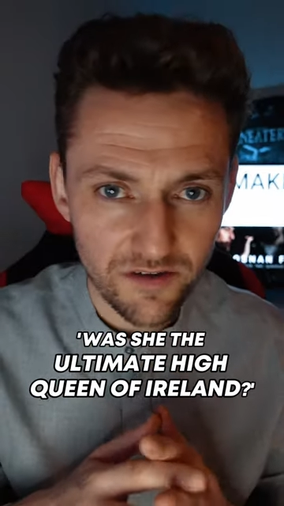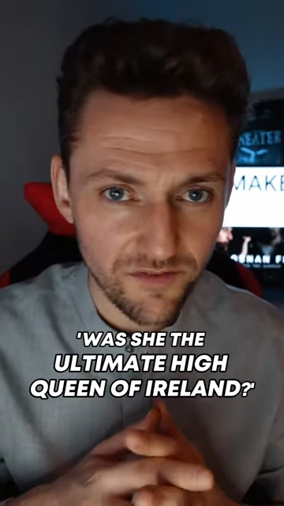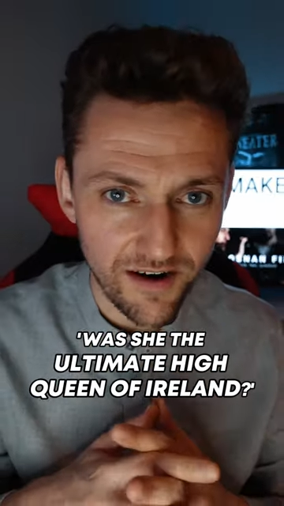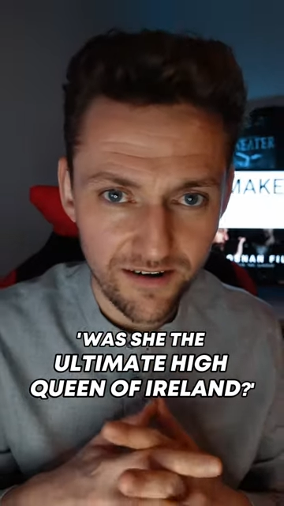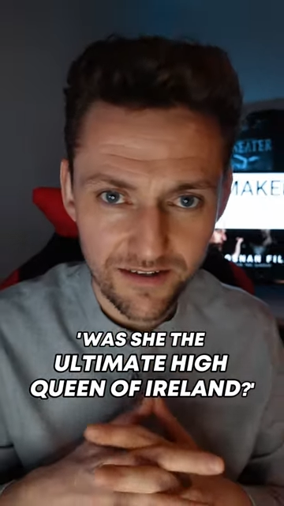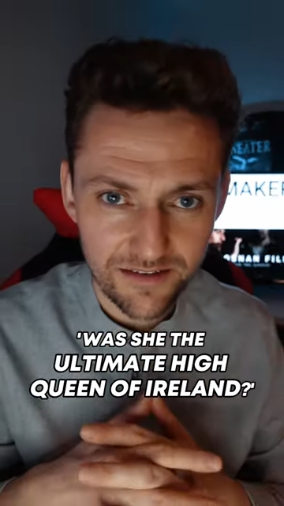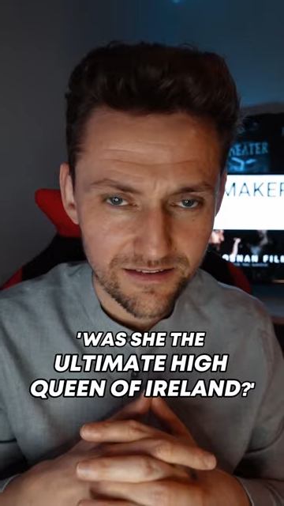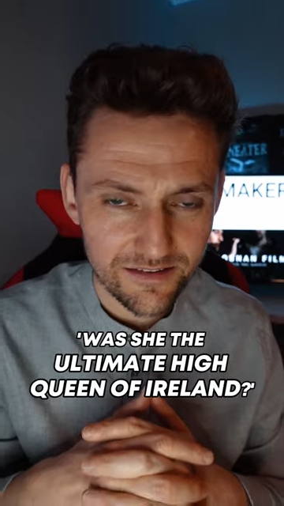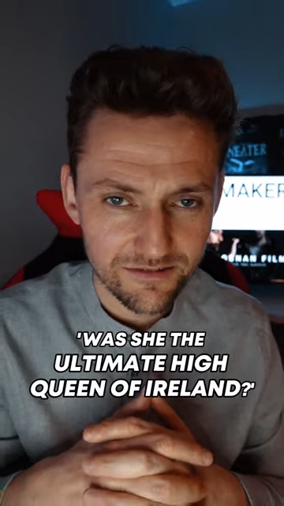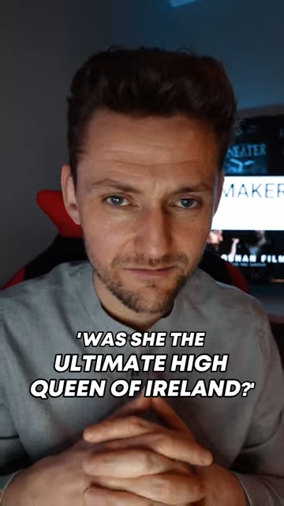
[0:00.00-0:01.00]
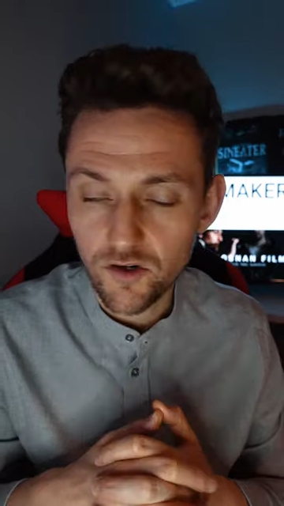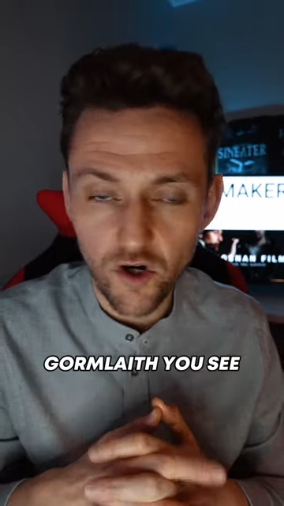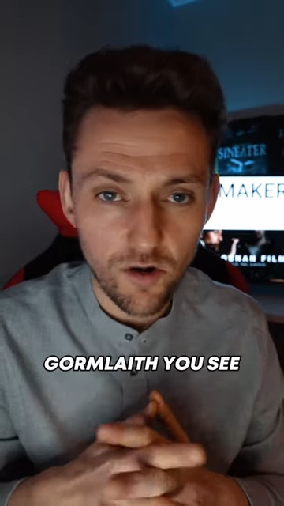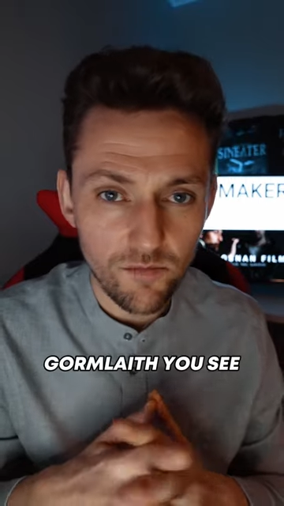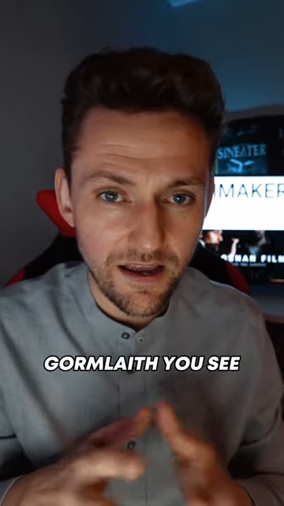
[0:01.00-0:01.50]
of Ireland?
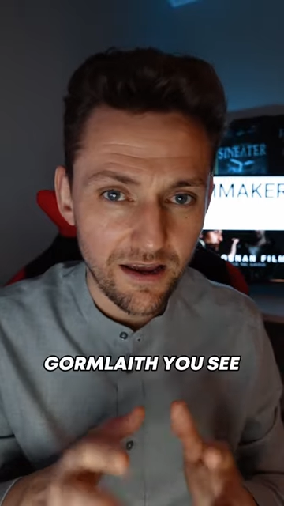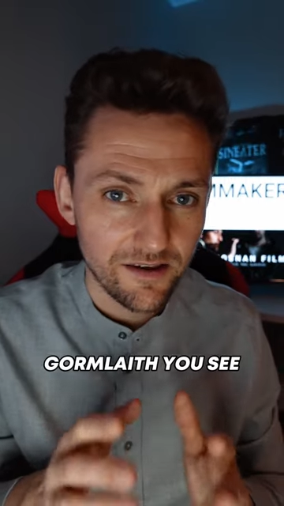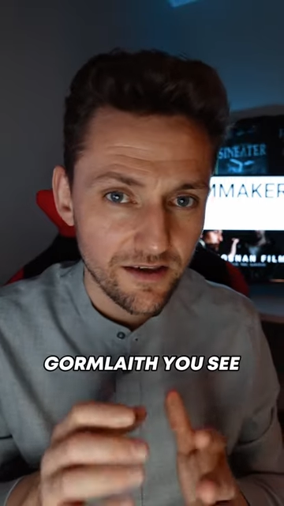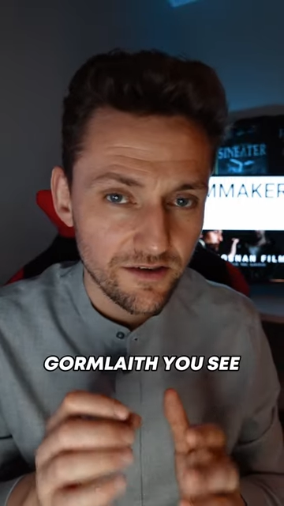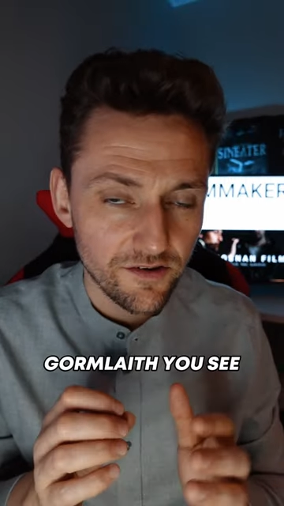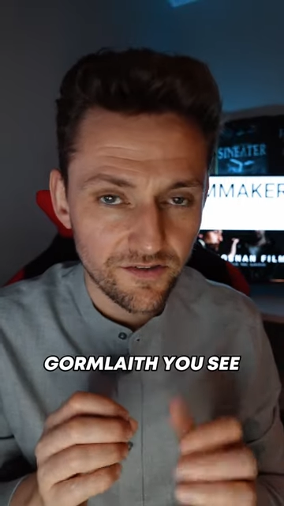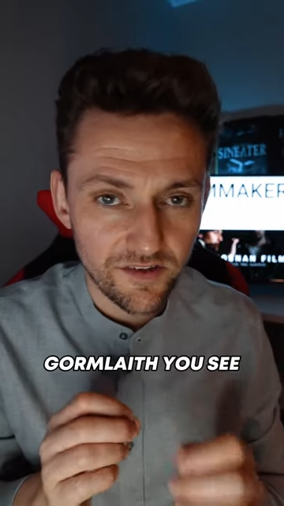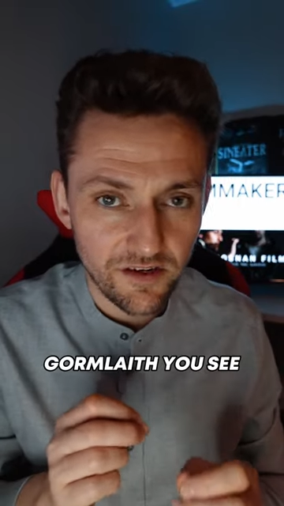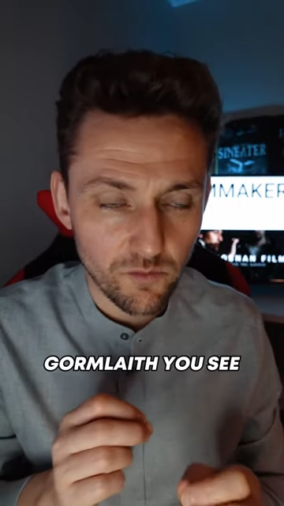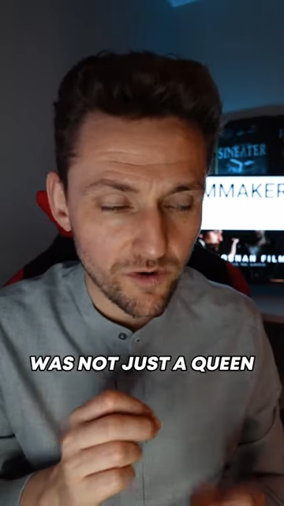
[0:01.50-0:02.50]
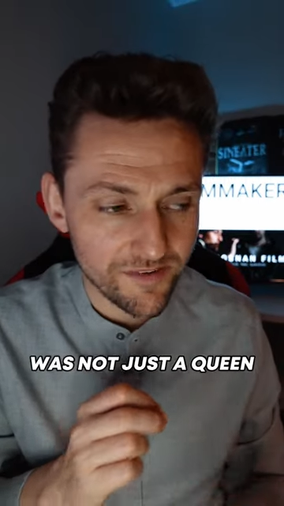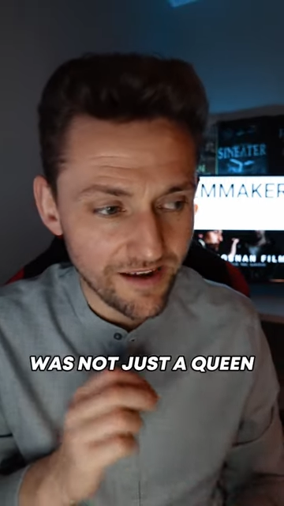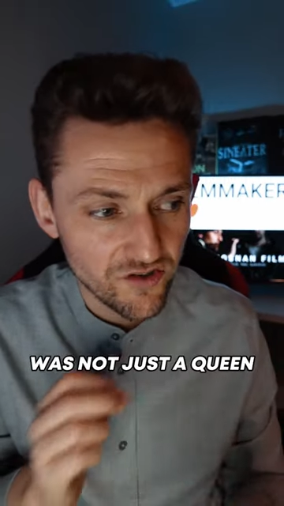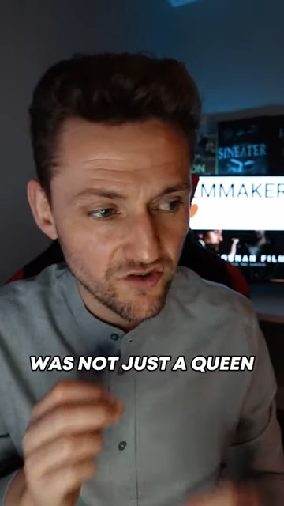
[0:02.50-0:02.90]
Gormla, you see, was not